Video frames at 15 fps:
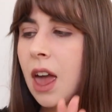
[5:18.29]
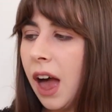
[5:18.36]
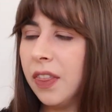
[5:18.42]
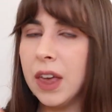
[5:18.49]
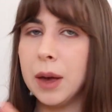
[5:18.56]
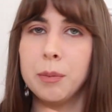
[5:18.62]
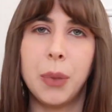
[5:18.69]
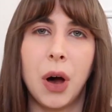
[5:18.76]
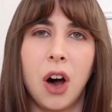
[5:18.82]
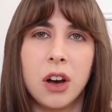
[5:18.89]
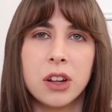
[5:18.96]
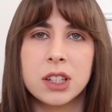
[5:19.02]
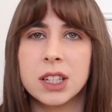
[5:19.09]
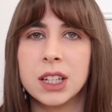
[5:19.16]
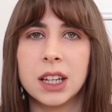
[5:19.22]
And then
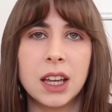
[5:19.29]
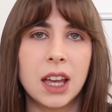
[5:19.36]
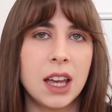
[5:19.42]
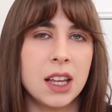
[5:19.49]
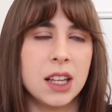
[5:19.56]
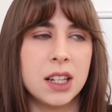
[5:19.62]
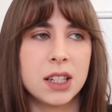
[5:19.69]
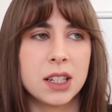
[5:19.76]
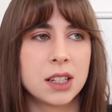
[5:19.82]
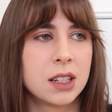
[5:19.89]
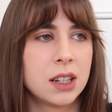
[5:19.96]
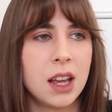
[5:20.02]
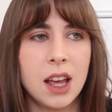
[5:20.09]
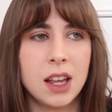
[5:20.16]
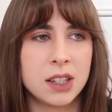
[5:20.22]
Passing
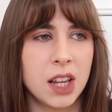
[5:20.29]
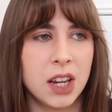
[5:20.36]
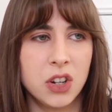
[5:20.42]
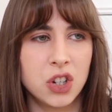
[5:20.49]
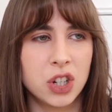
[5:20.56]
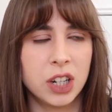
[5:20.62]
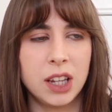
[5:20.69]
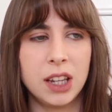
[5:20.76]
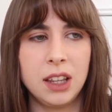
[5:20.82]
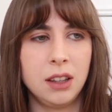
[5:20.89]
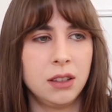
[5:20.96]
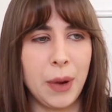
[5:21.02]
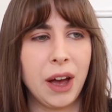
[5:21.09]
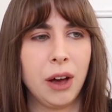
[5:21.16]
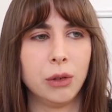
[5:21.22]
is essentially
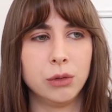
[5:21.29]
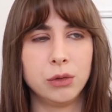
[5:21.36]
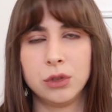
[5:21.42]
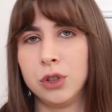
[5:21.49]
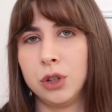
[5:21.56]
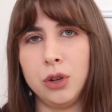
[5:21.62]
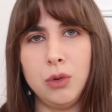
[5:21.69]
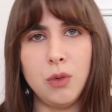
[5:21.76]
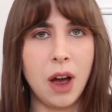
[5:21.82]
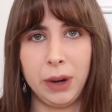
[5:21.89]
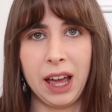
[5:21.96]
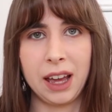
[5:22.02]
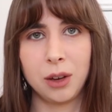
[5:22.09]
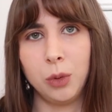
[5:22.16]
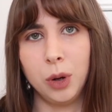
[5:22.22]
about two
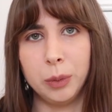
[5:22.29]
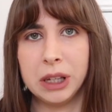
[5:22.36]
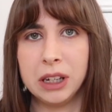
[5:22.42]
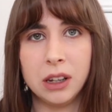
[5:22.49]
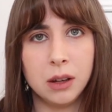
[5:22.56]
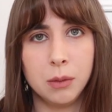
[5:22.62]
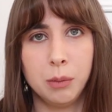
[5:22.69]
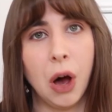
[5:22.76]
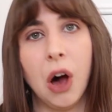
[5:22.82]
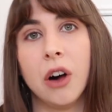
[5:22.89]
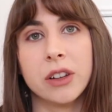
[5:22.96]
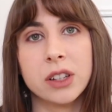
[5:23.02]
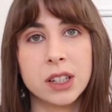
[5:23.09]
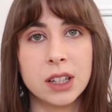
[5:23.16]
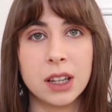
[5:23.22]
black women
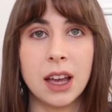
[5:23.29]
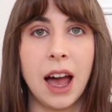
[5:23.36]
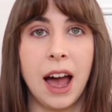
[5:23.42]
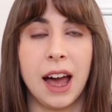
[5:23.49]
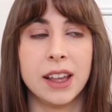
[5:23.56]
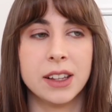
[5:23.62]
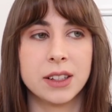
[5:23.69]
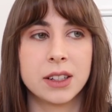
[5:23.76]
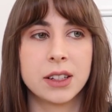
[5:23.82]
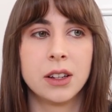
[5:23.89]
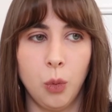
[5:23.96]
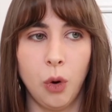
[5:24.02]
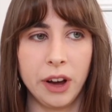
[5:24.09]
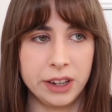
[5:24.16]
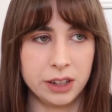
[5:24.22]
passing as
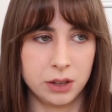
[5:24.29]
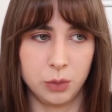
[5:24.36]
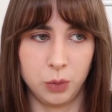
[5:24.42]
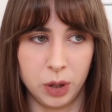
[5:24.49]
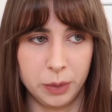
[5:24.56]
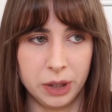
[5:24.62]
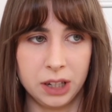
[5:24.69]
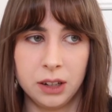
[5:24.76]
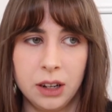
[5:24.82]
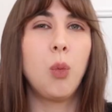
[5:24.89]
white women.